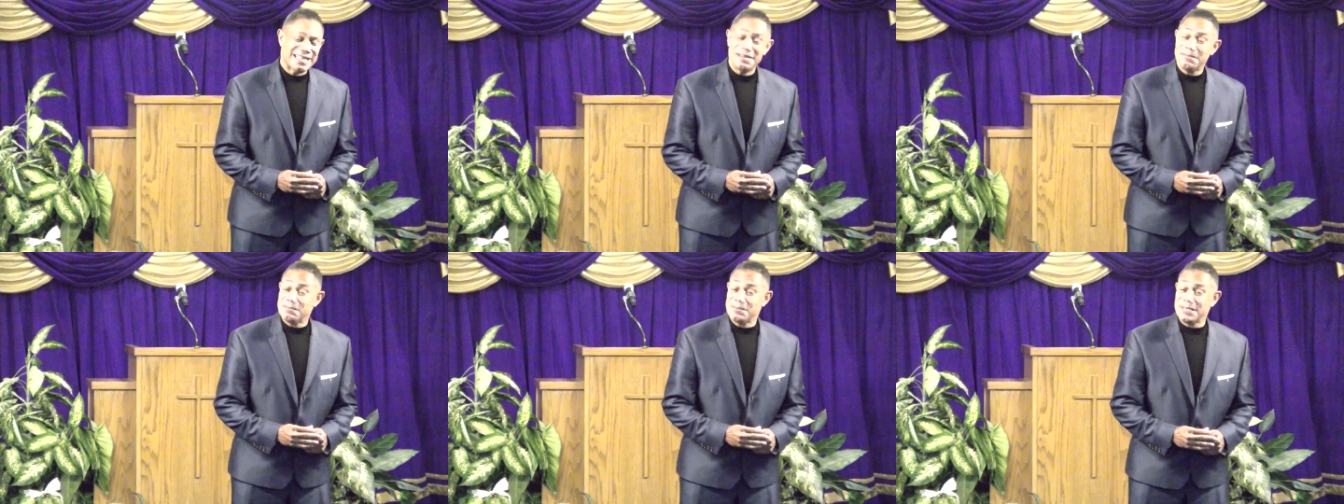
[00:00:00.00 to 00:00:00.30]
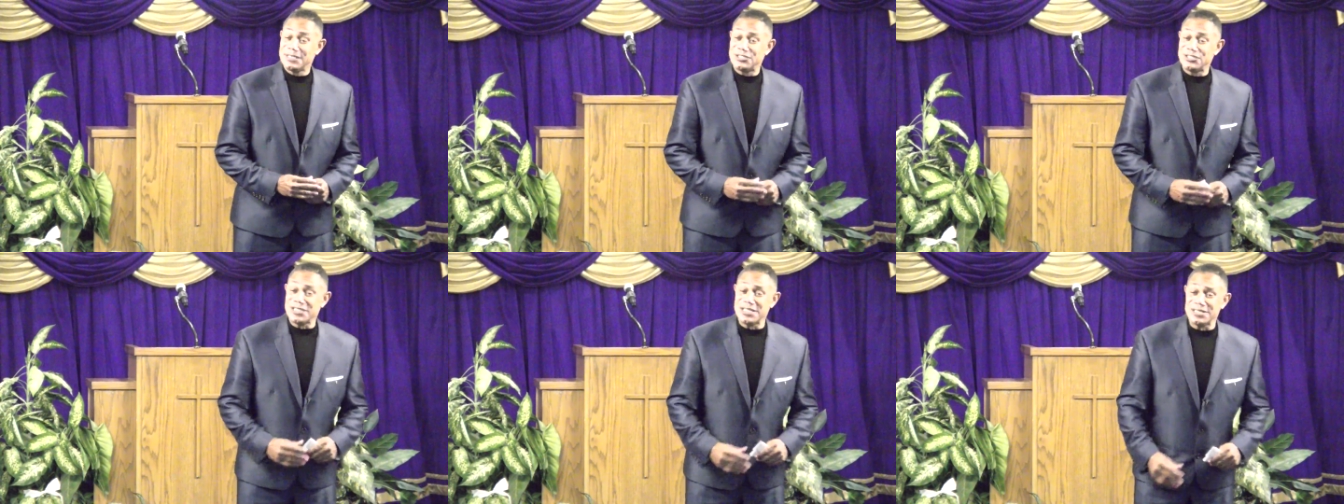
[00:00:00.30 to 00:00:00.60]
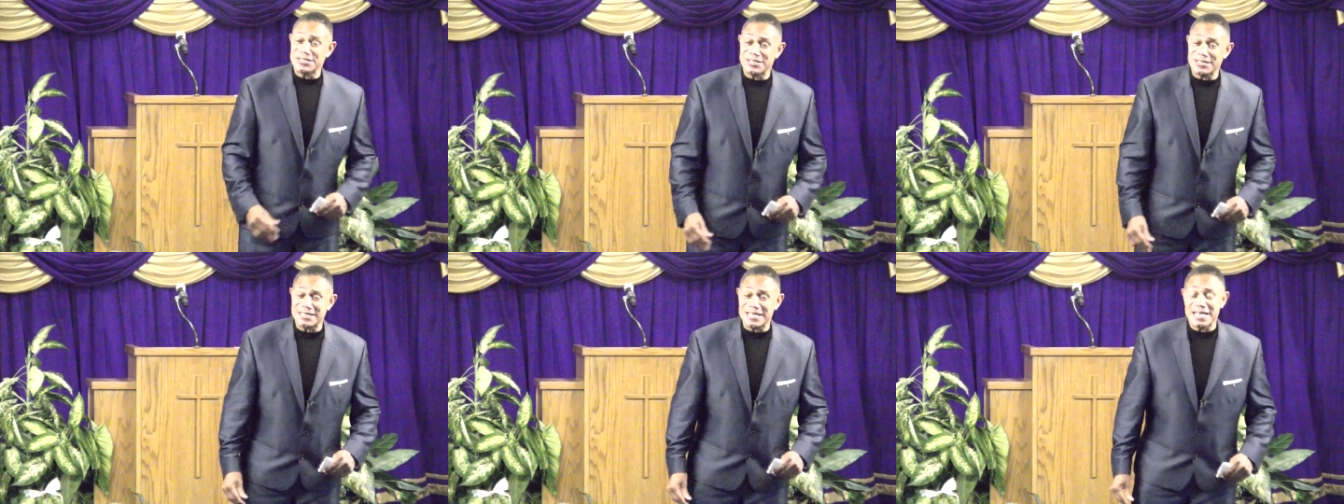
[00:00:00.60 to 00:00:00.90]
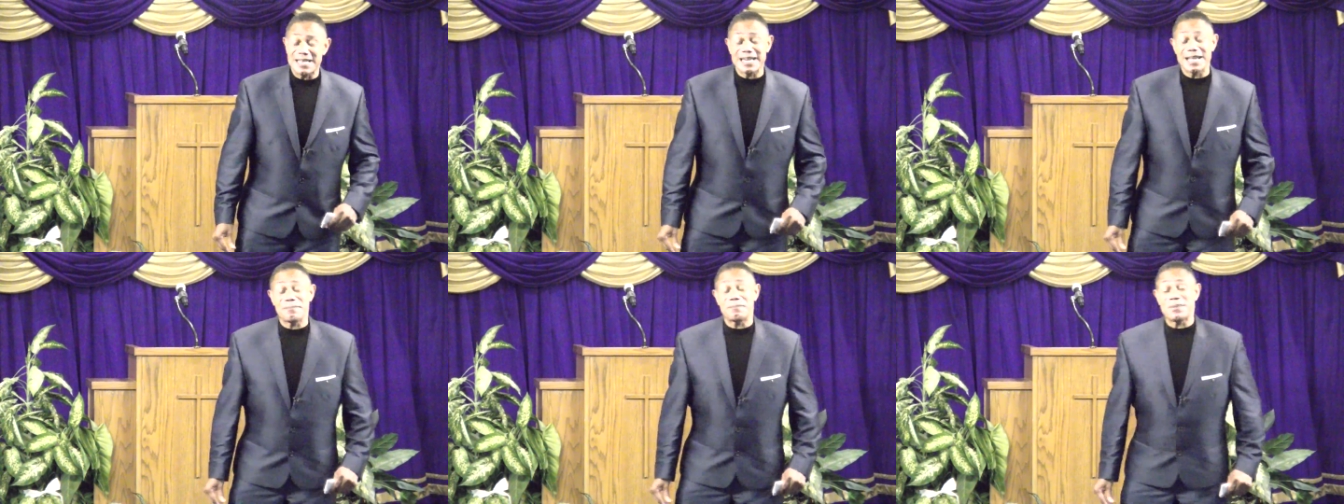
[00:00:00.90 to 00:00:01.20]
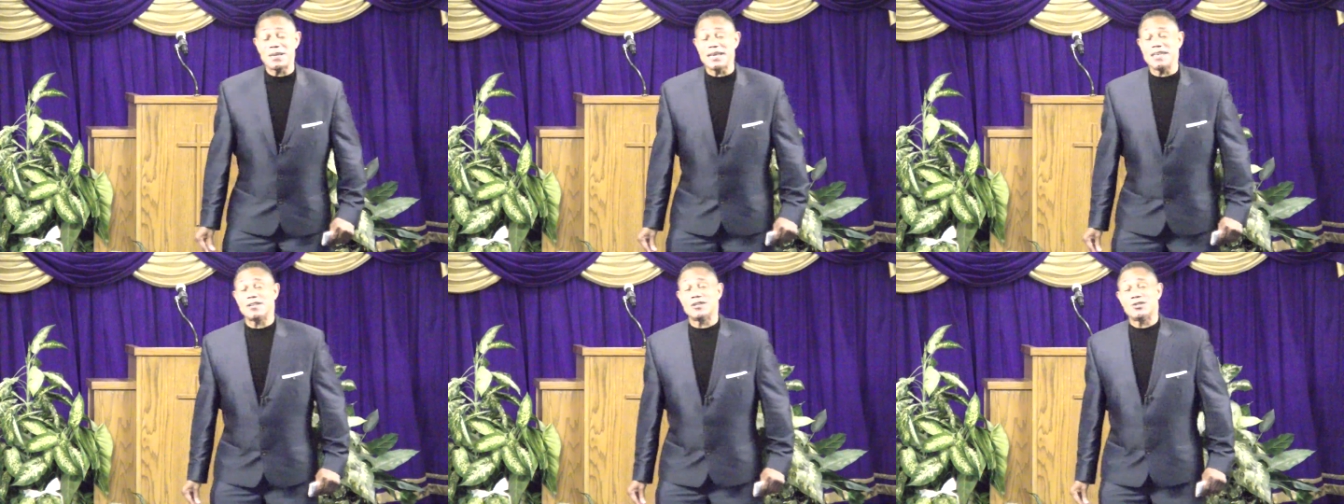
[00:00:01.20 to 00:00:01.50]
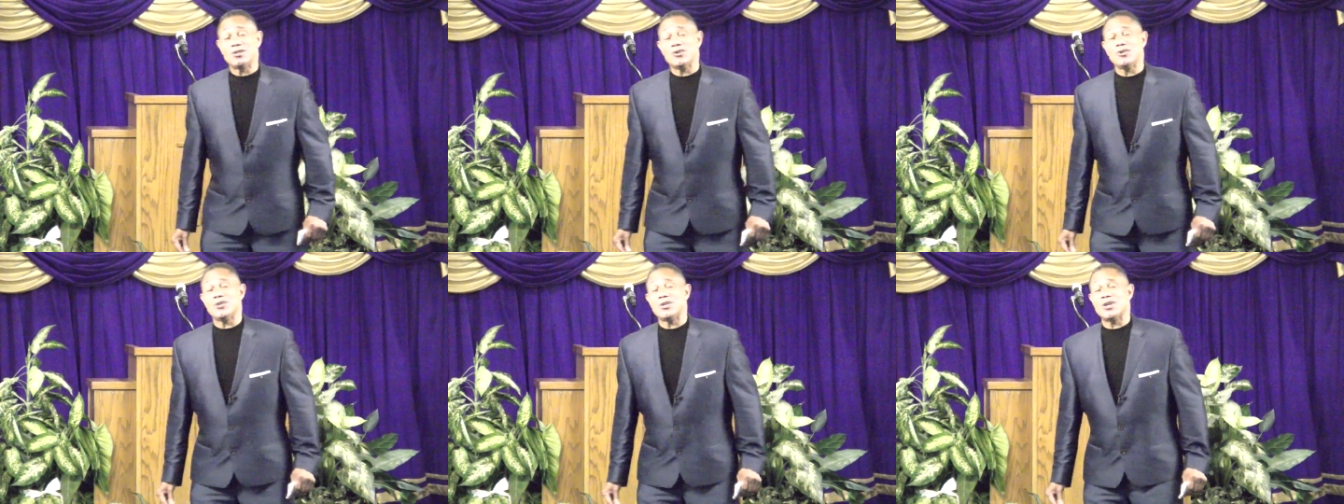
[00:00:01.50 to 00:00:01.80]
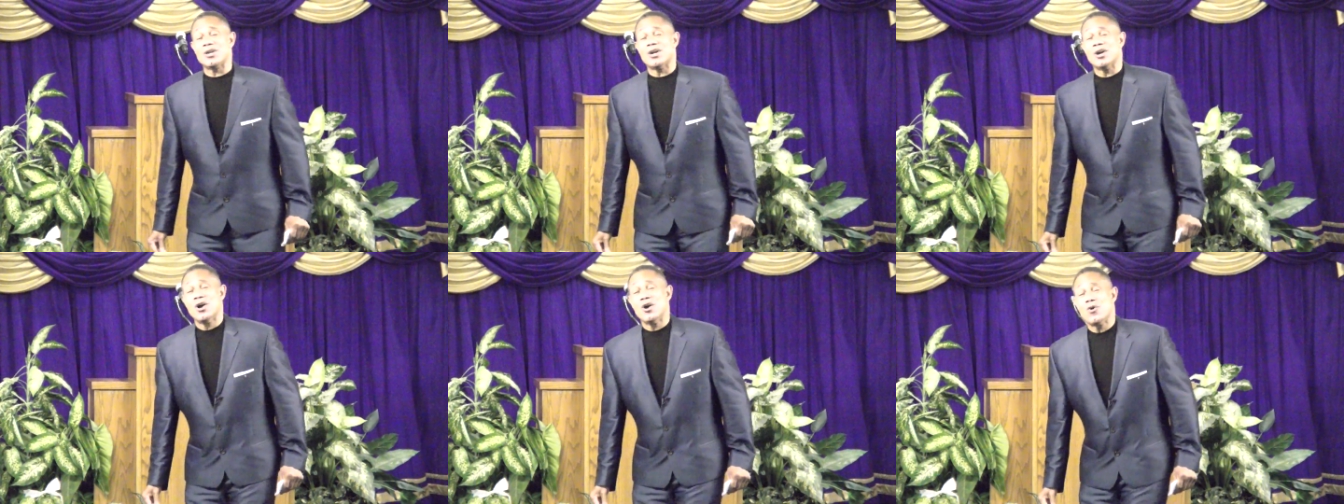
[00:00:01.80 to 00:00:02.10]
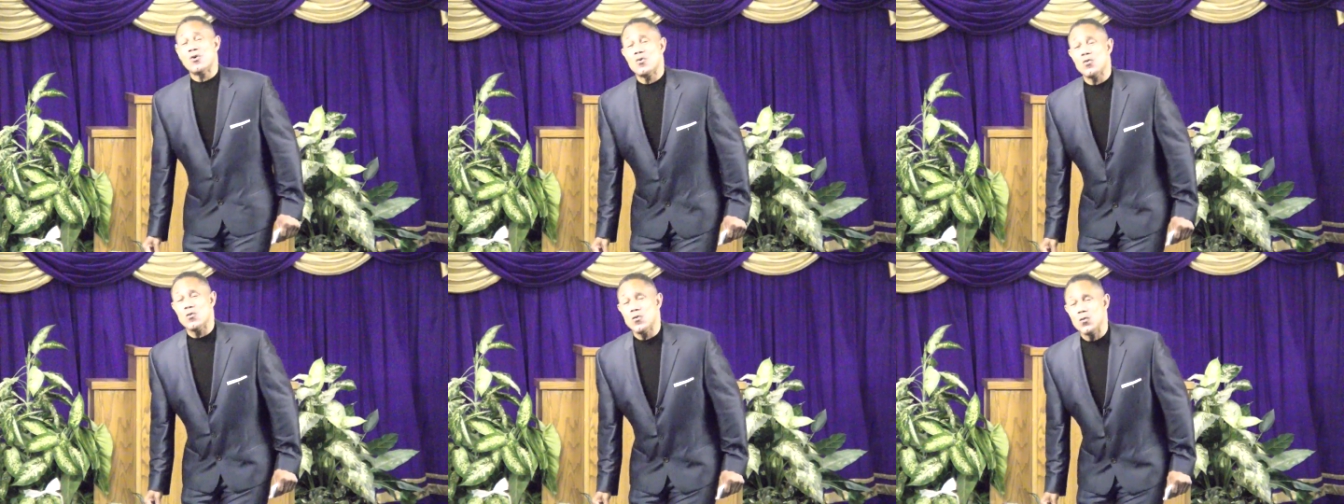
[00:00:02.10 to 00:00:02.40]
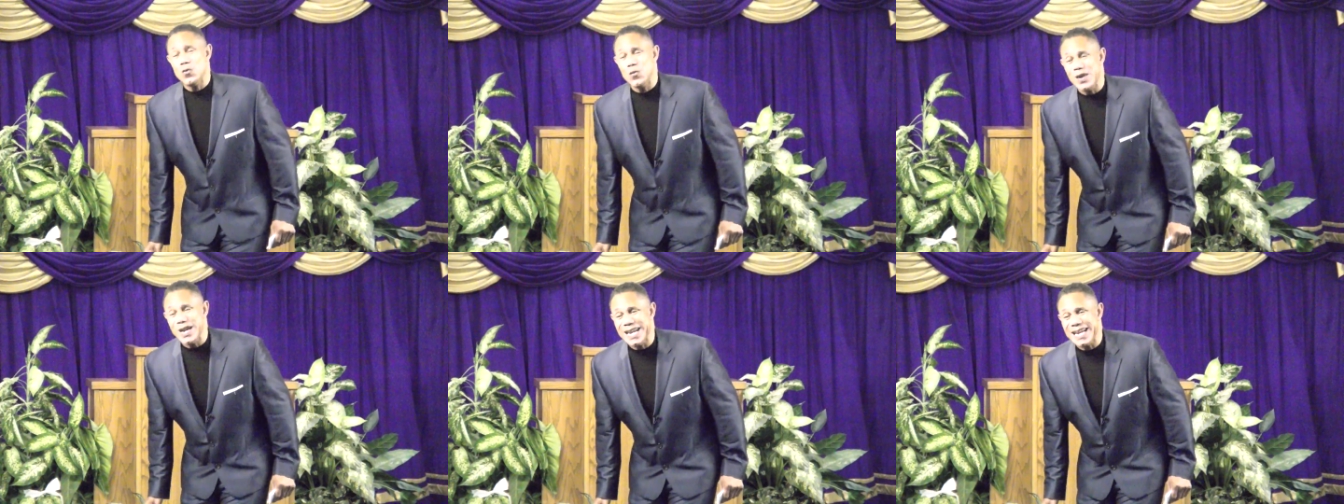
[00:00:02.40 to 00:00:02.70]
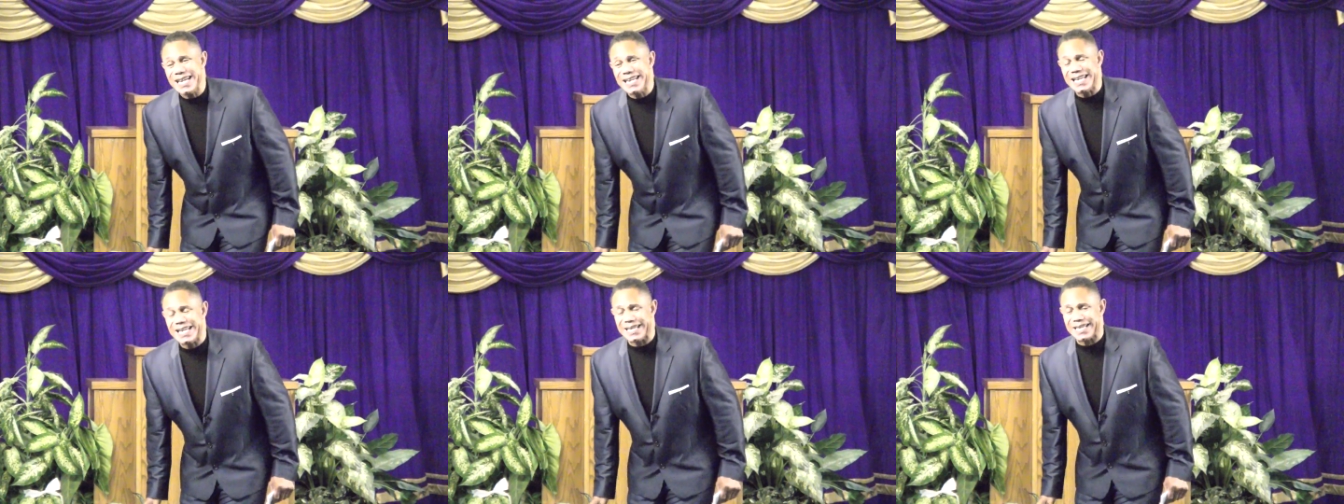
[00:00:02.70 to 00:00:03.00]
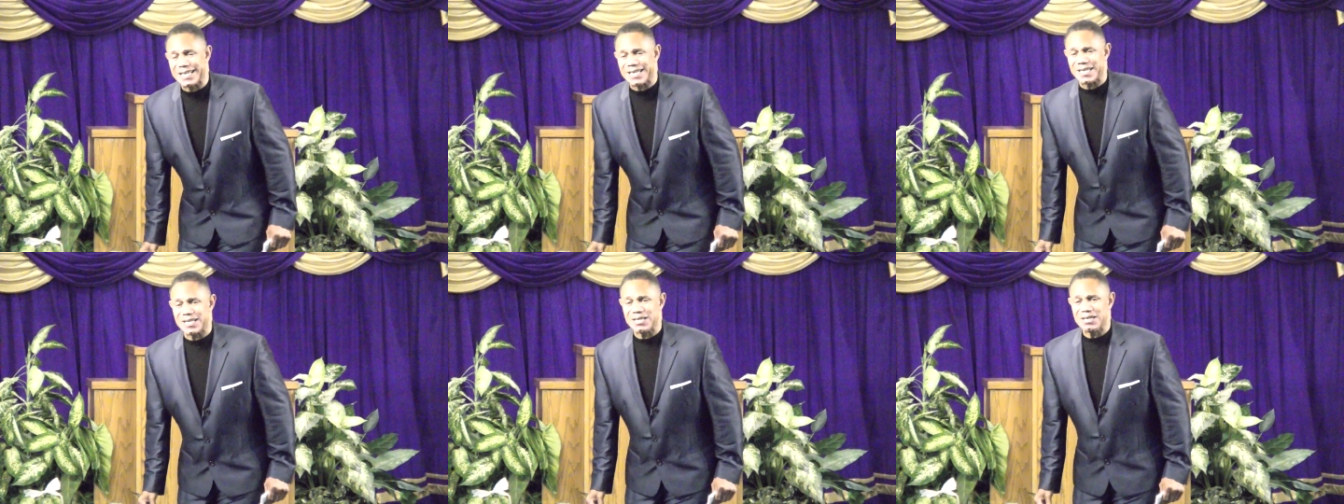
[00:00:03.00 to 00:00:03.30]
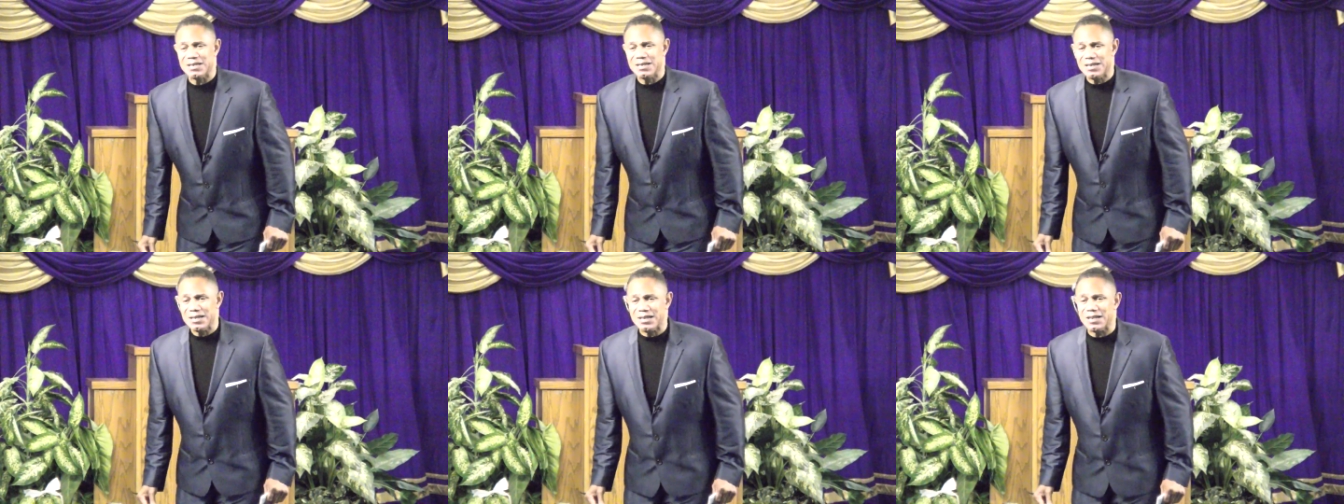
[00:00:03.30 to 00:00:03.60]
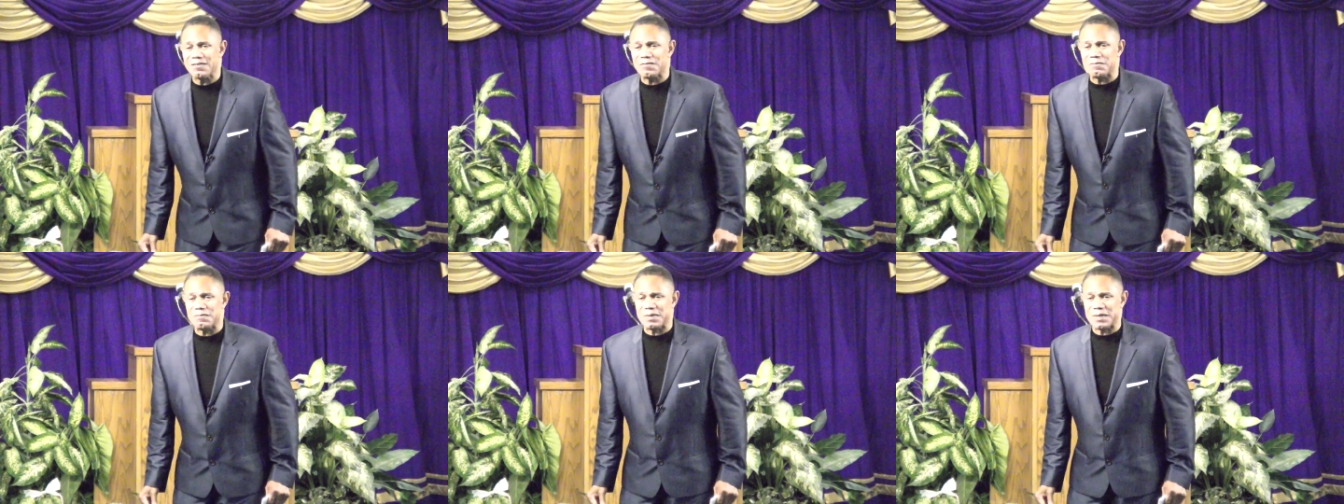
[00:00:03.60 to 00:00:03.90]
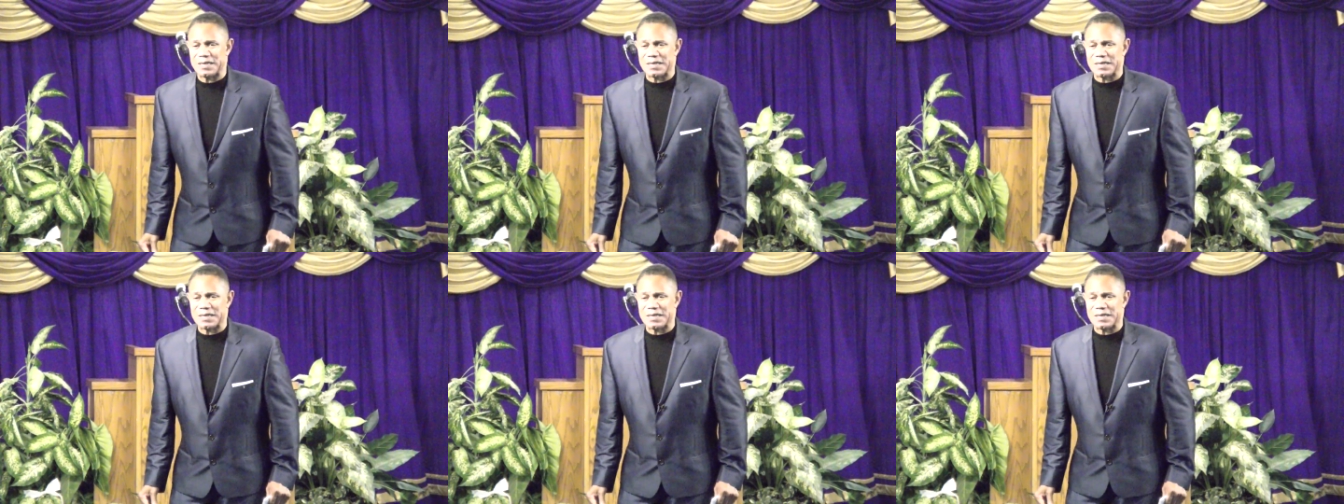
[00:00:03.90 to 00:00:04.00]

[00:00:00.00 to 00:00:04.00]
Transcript: But Jesus said, now, Peter, do you really love me?